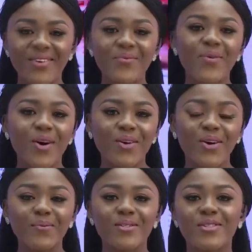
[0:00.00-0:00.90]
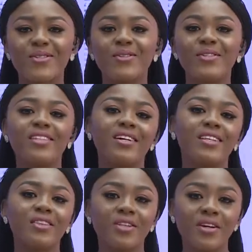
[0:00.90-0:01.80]
and welcome to
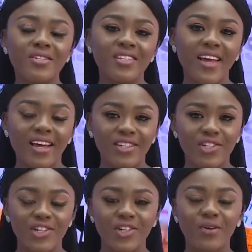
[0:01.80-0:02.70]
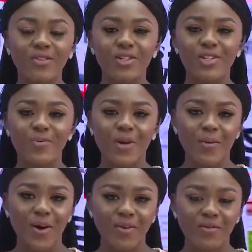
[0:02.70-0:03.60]
the Thursday edition of the
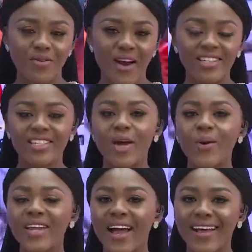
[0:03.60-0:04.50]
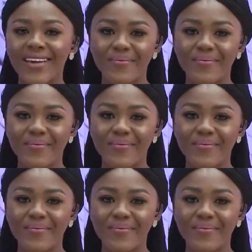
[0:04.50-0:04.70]
newspaper review right here on High